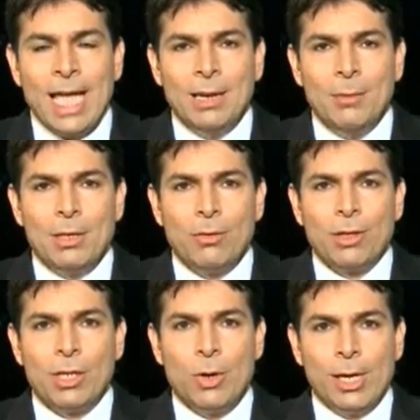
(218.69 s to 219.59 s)
The enemies of
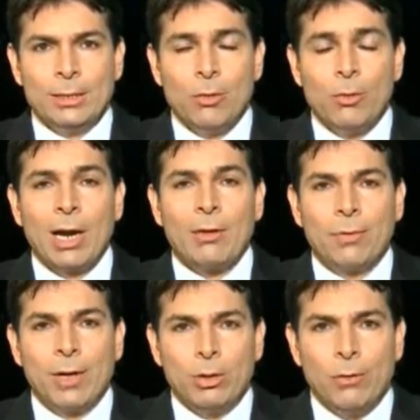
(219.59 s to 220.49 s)
the U.S. were
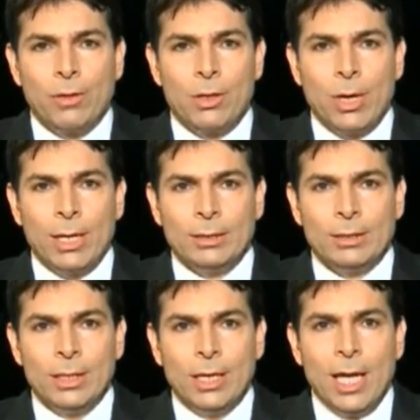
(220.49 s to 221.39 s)
afraid of the U.S.,
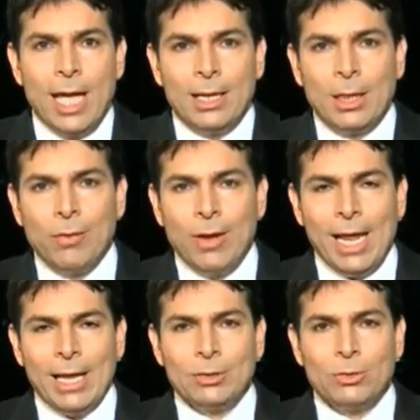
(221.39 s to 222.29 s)
and its
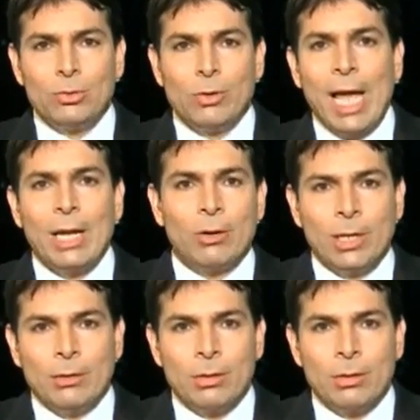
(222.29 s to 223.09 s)
allies could rely on